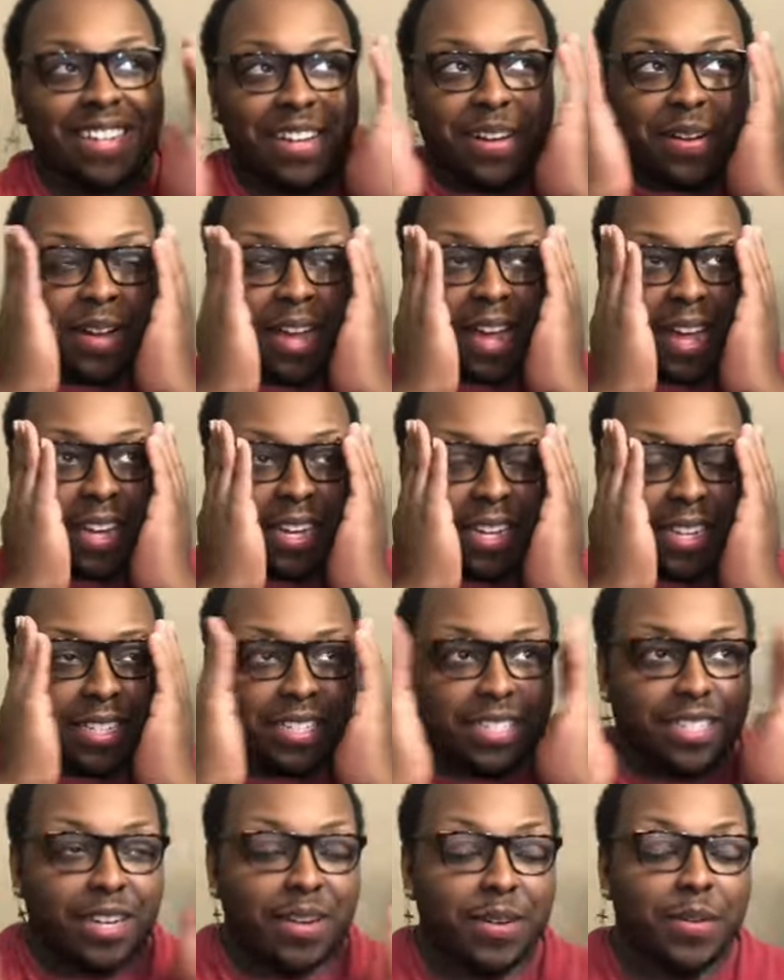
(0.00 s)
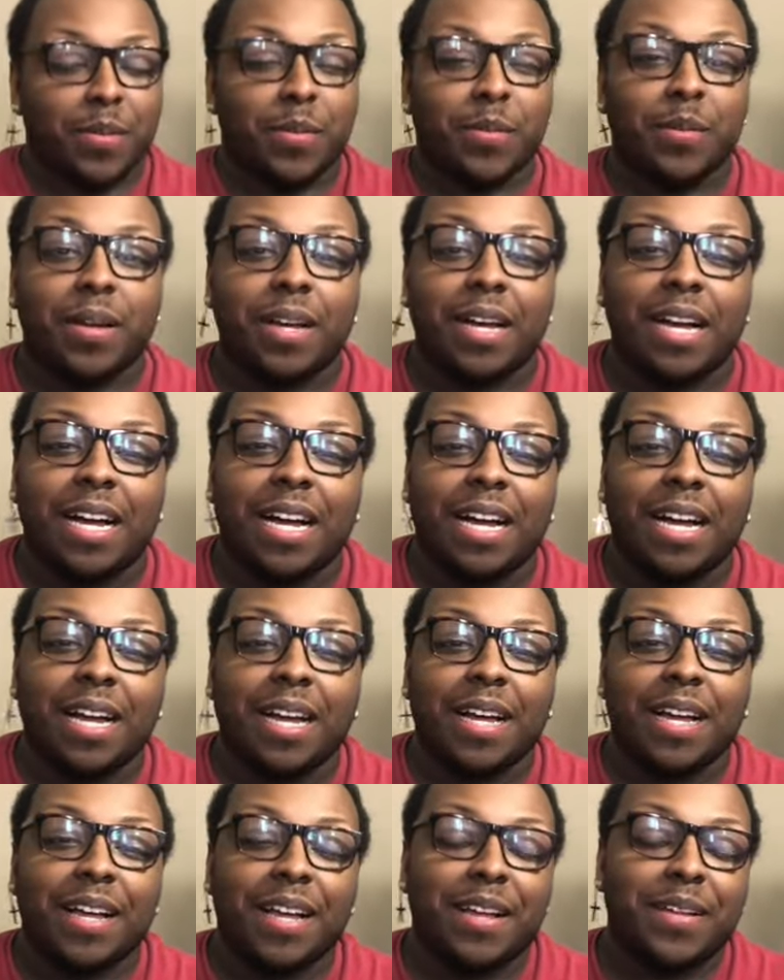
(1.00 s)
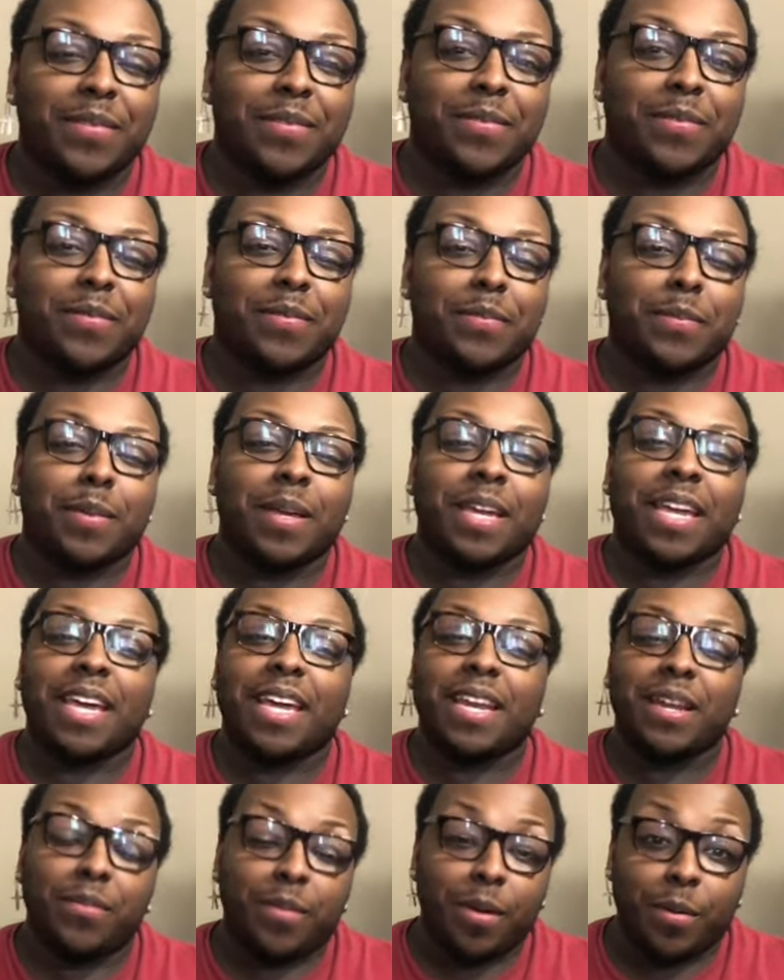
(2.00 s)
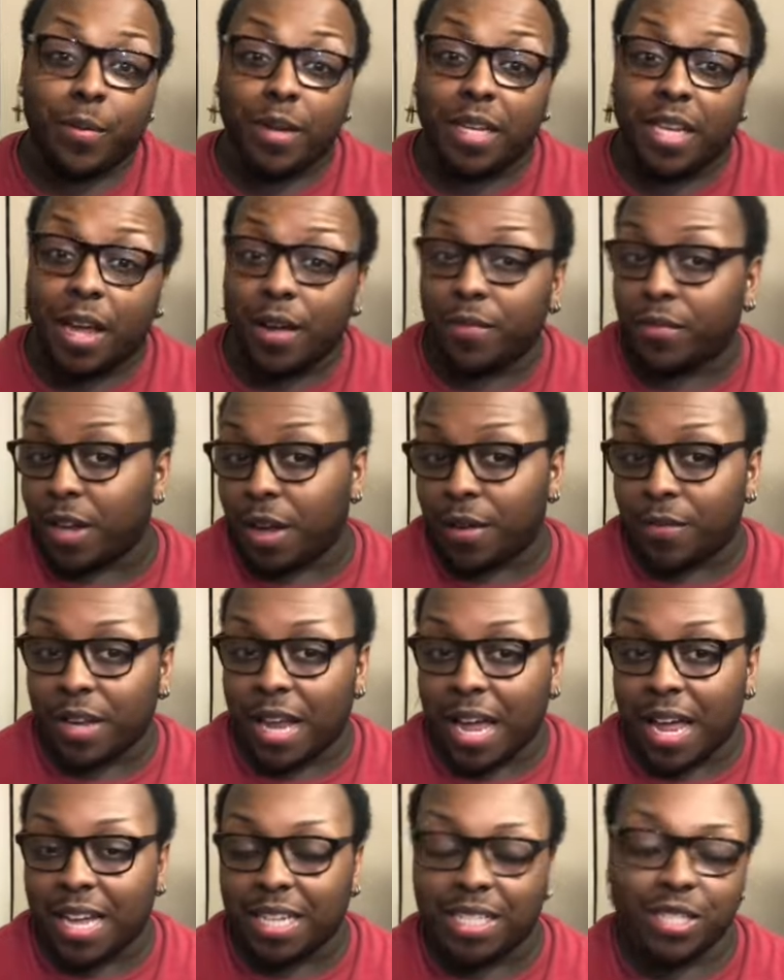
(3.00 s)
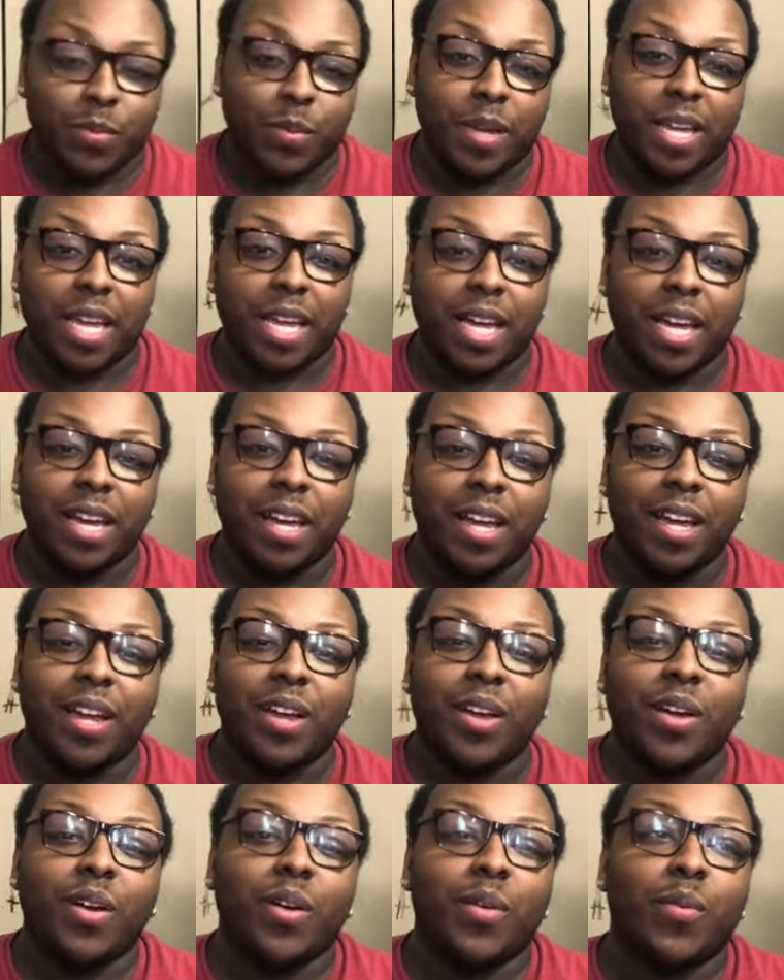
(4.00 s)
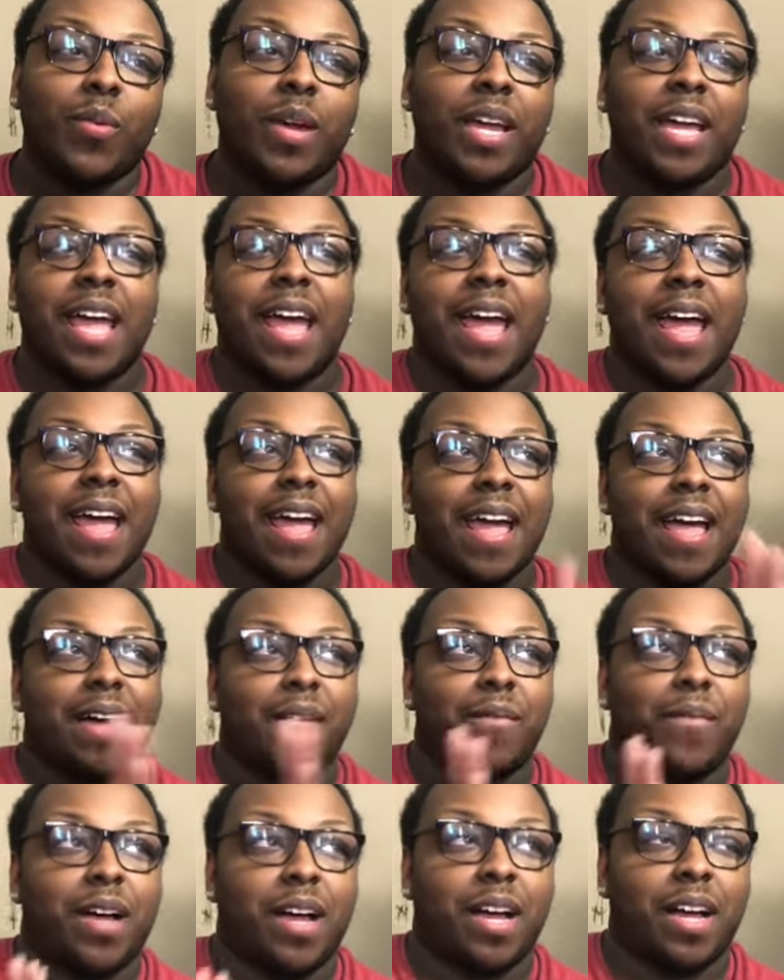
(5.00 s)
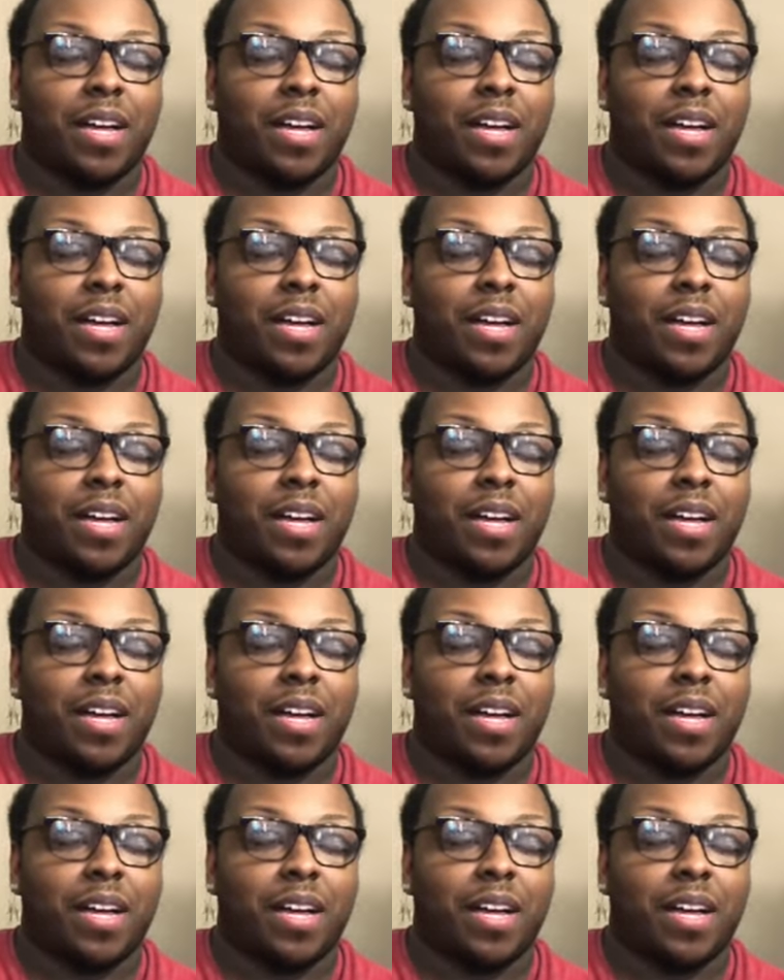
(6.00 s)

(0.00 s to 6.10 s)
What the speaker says: Okay, so beginning where we left off last week, we have